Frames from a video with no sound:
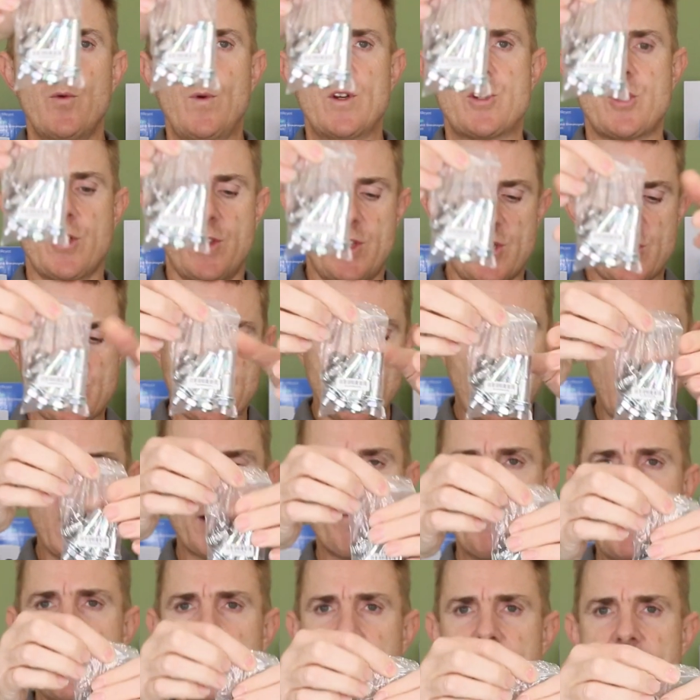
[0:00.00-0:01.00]
which are the
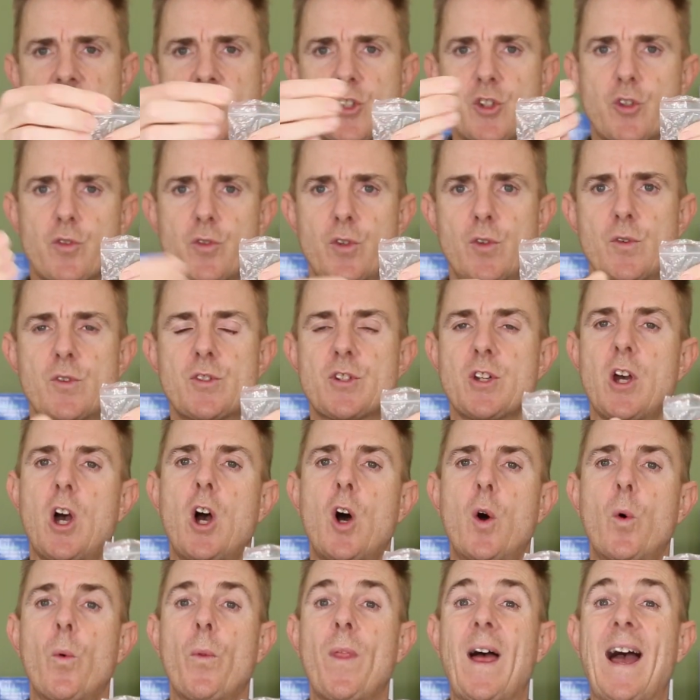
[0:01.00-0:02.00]
side mounting screws to
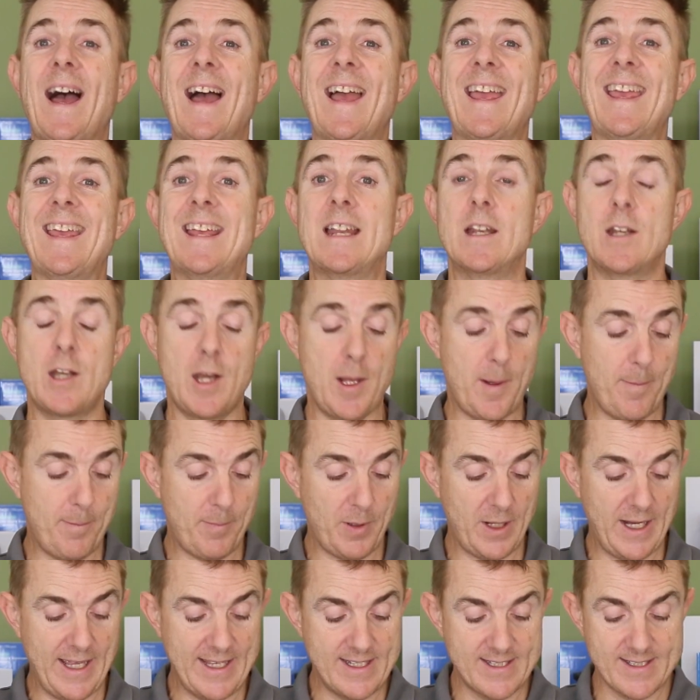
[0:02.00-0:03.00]
hold that in
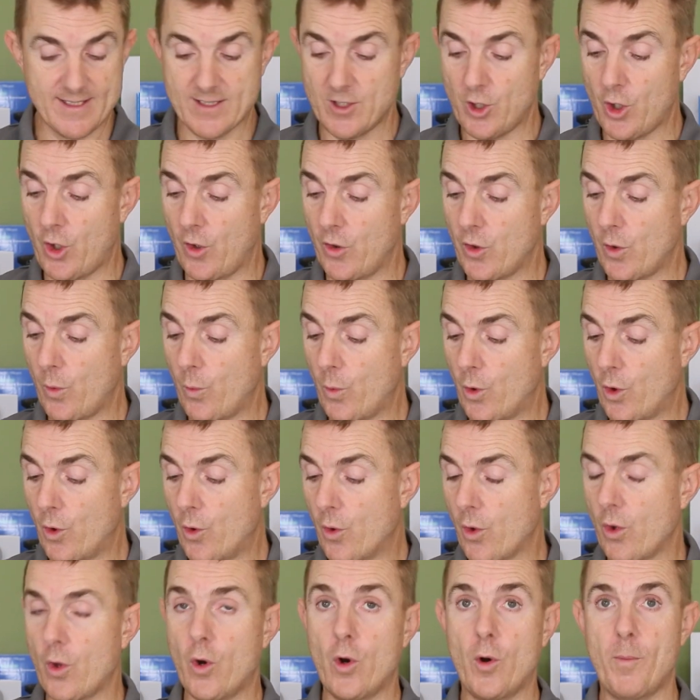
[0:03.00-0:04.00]
place on the
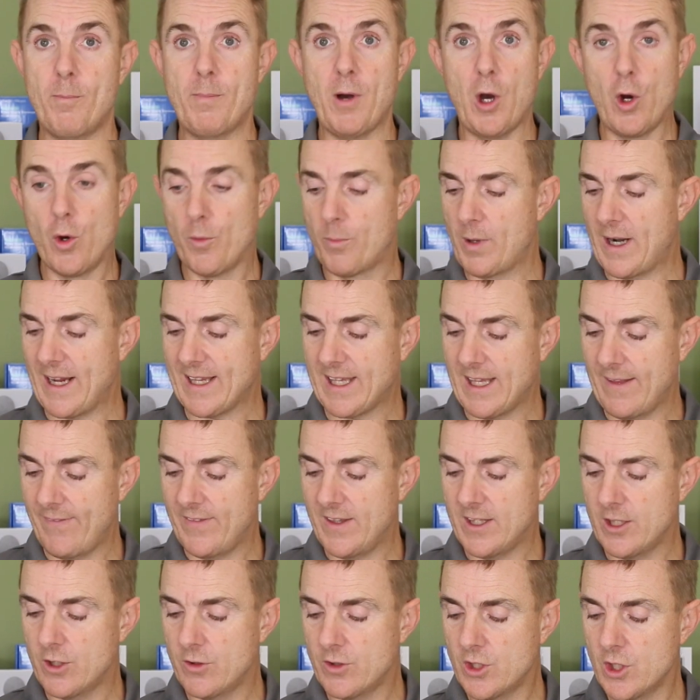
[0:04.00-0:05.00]
wall or pole bracket
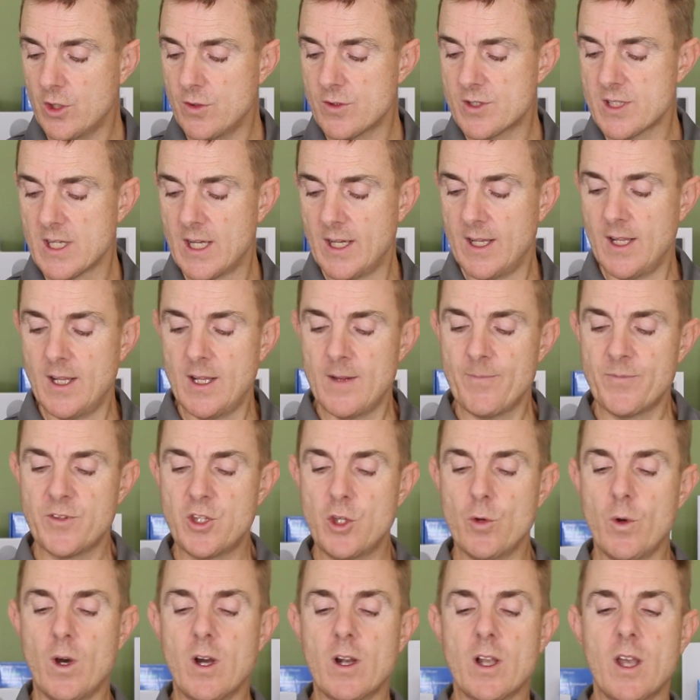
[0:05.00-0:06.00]
that you use.
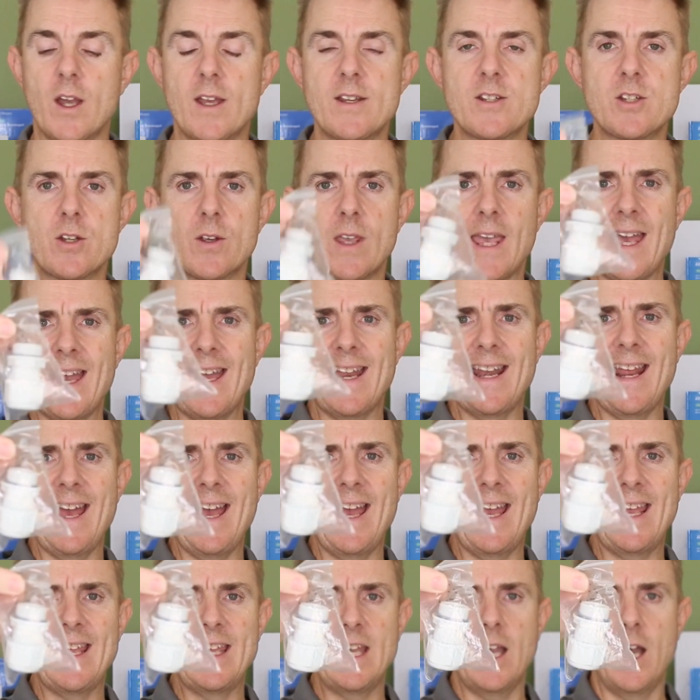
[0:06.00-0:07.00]
You are going to get
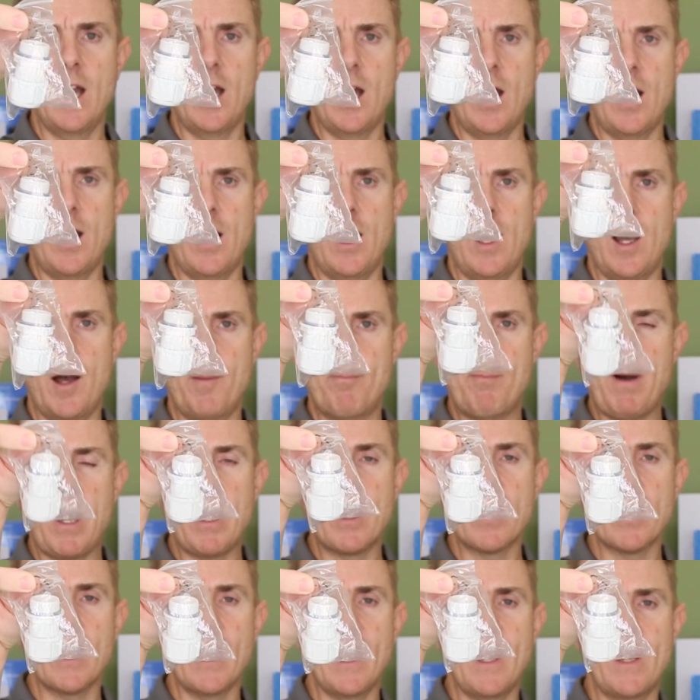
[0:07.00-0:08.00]
a
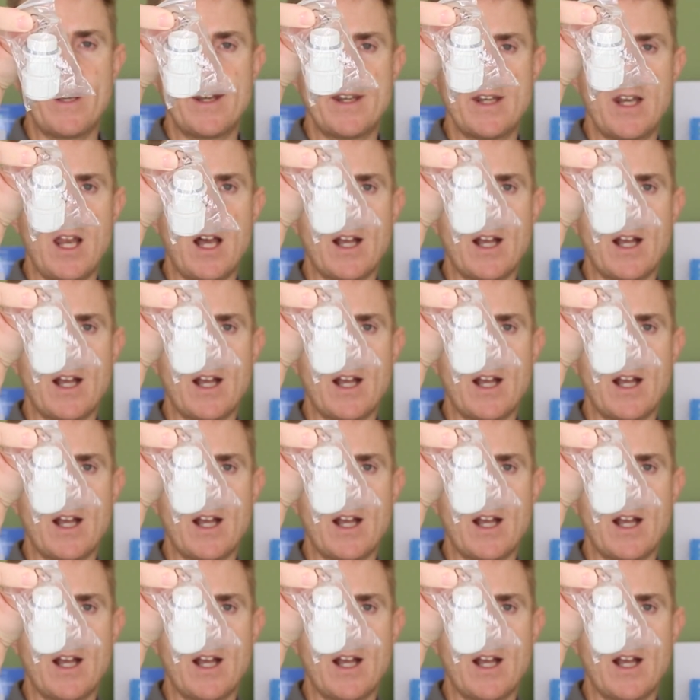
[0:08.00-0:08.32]
bung and